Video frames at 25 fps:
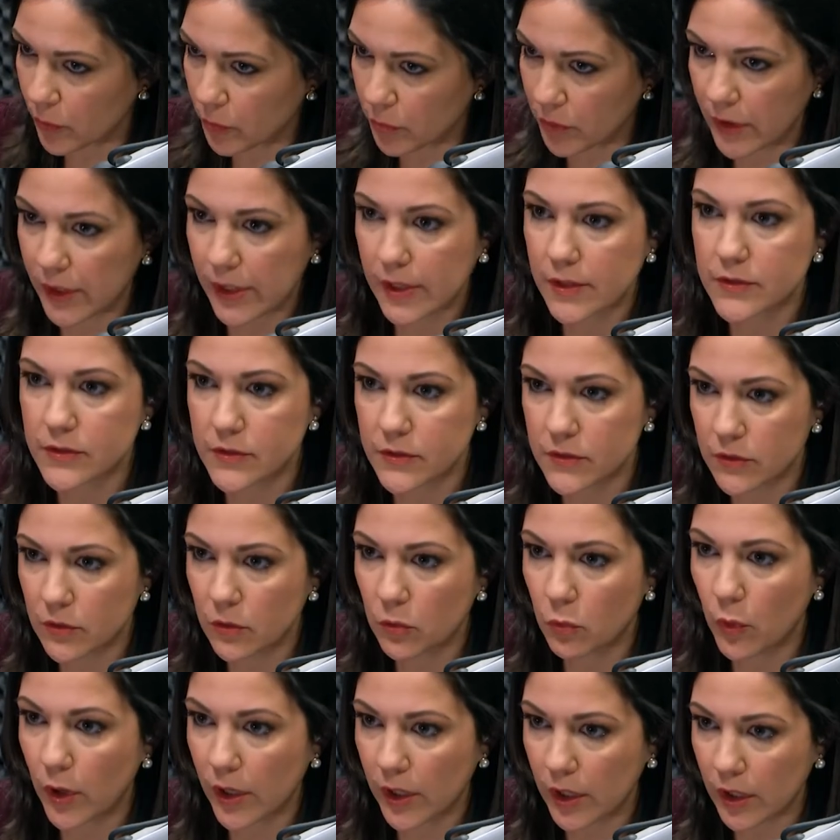place
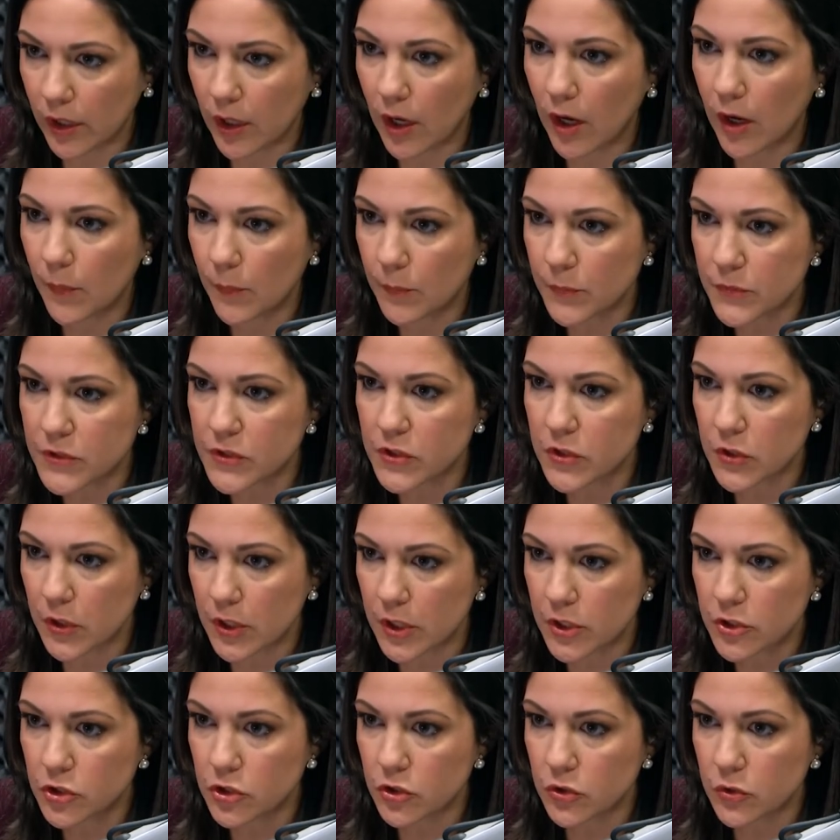when it comes to
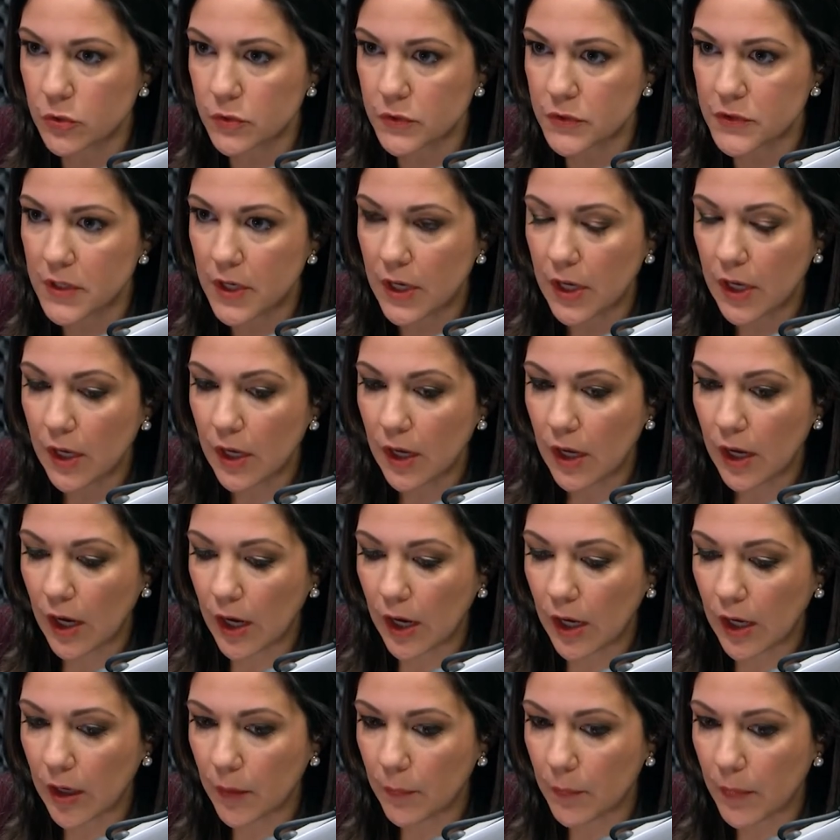issues
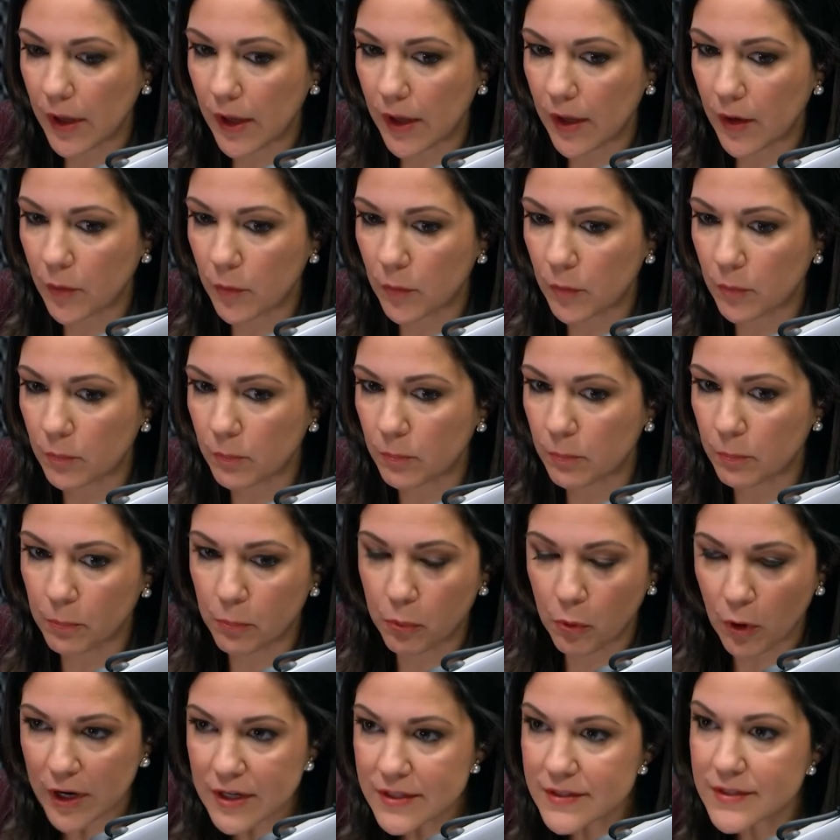um,
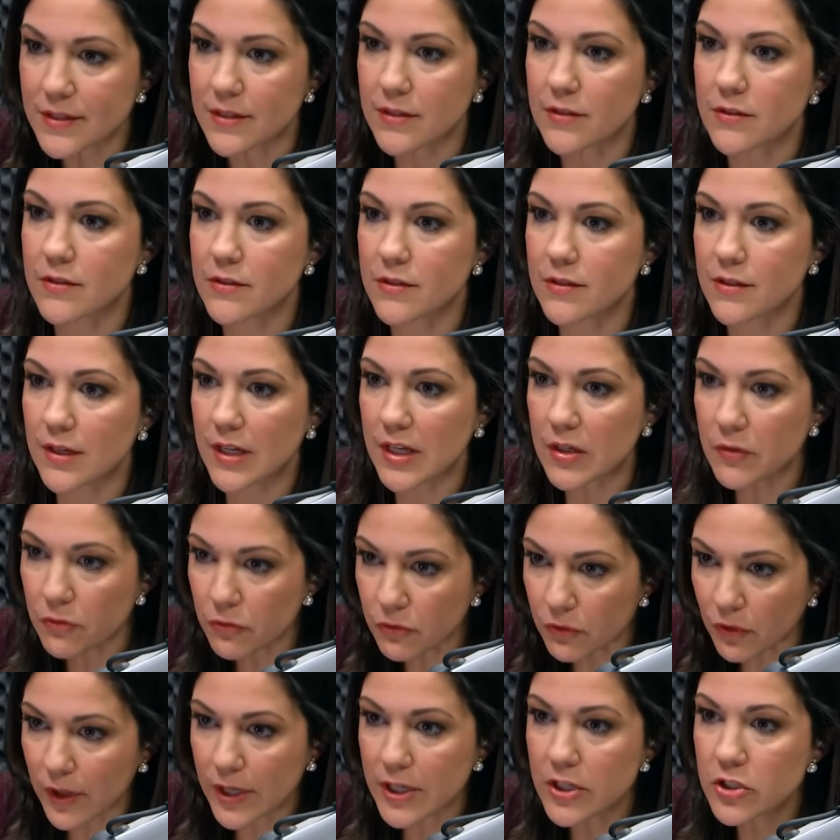prices,
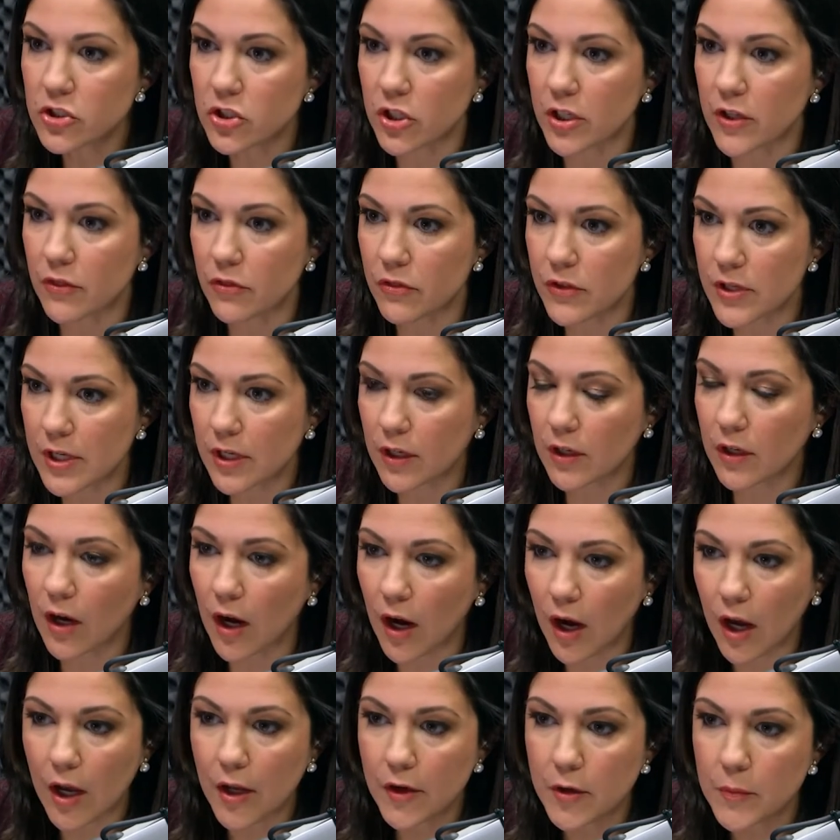inflation, the
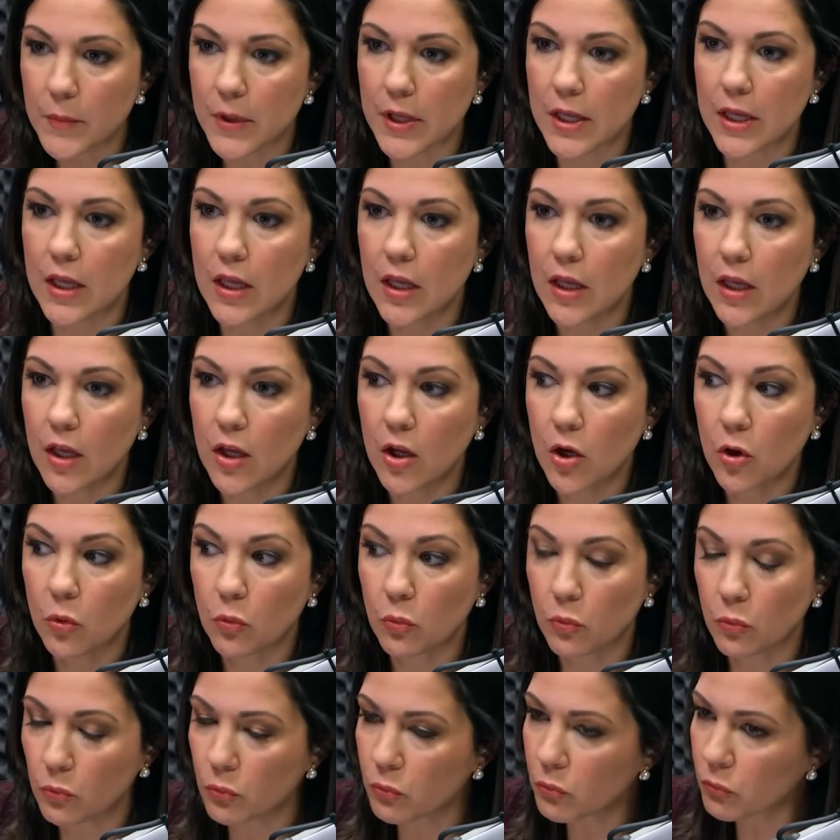economy.
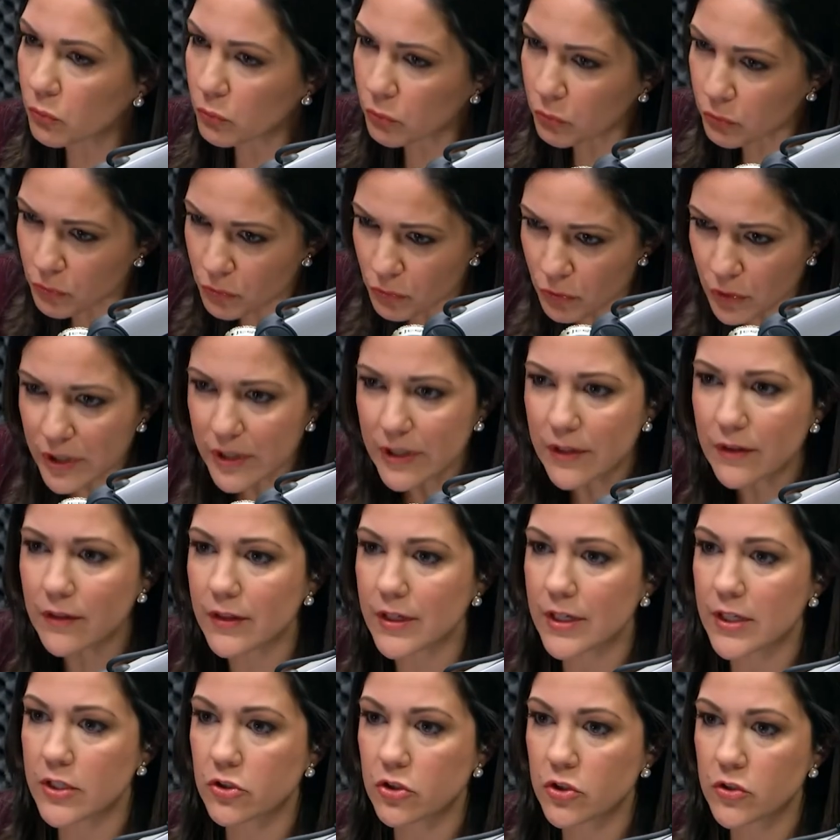
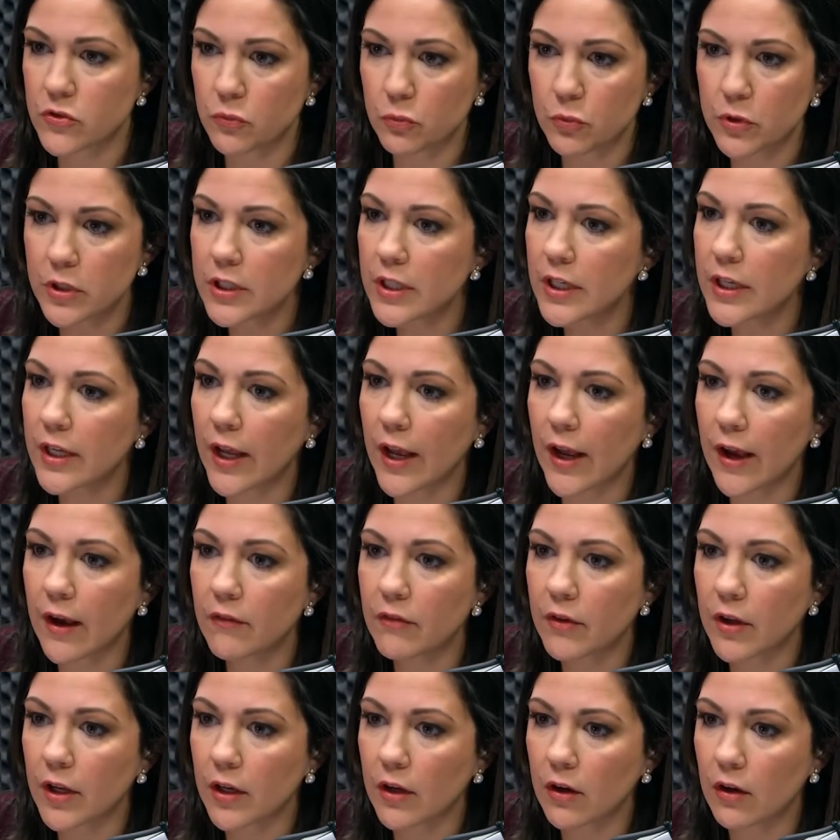Really, just wreaking
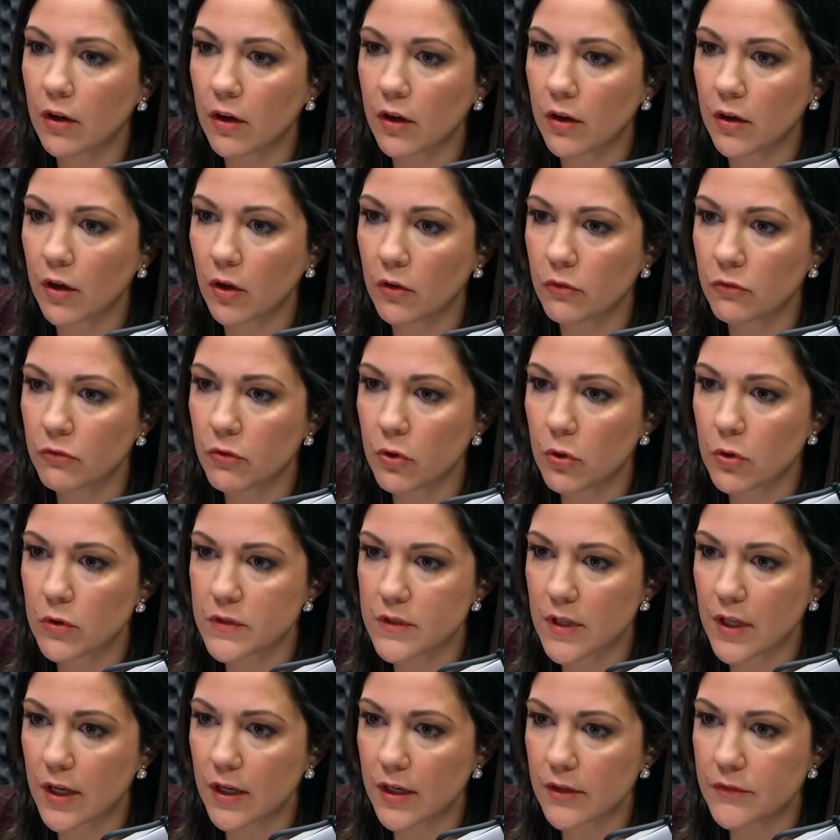havoc on, on folks'
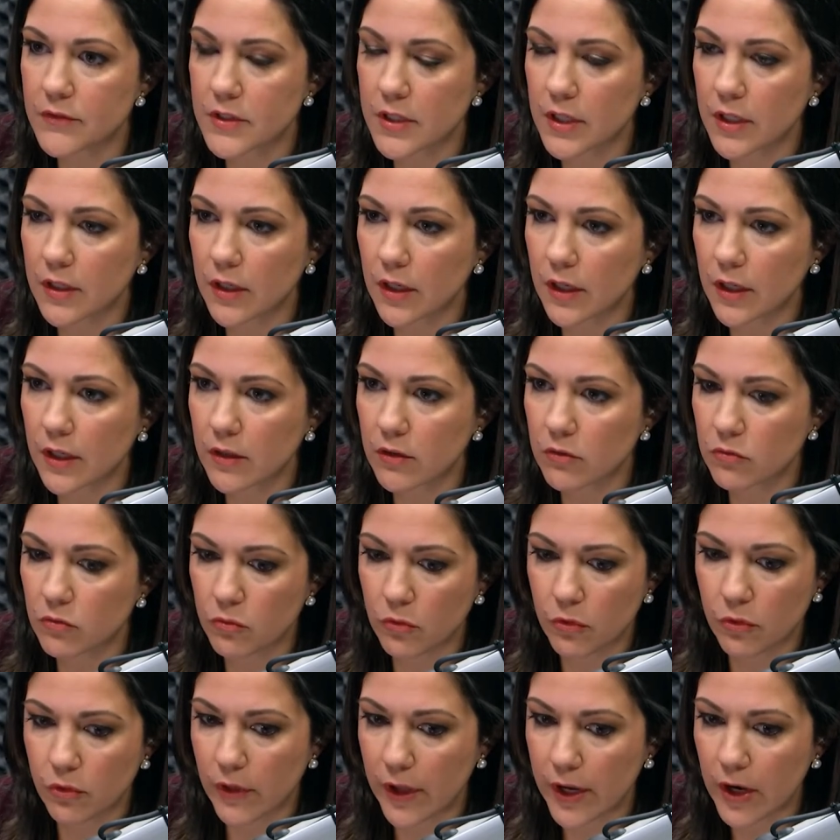lives, and, and
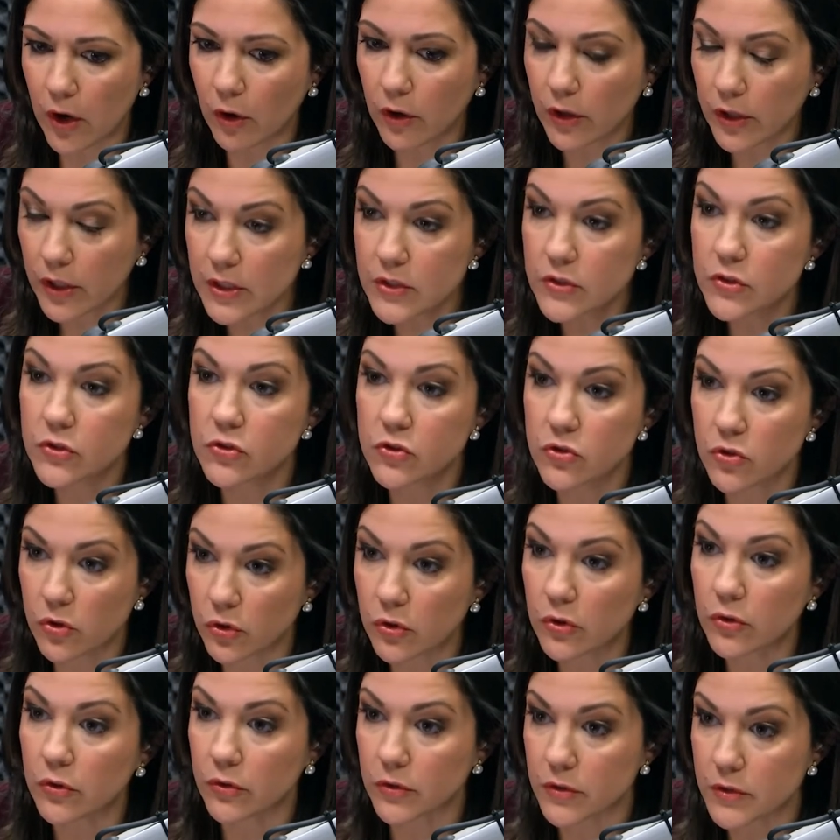they are
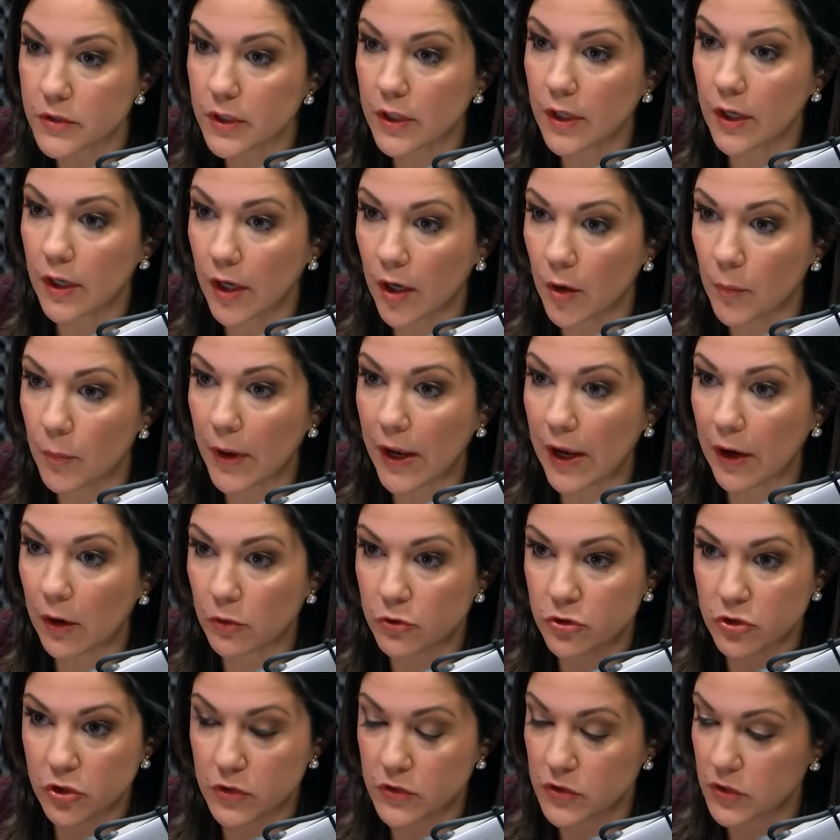concerned uh, about
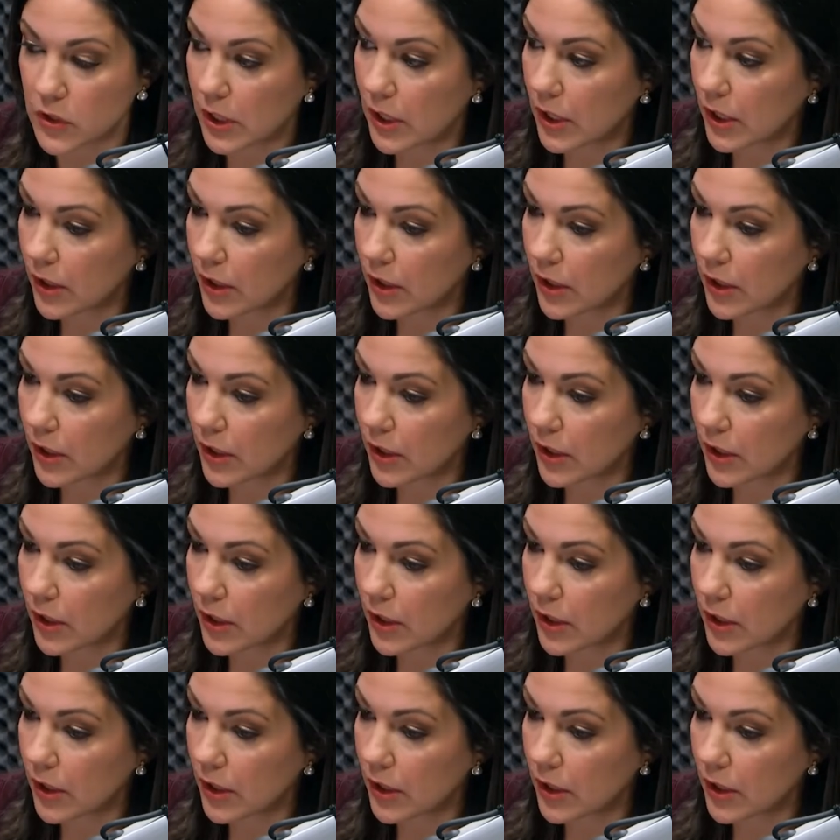just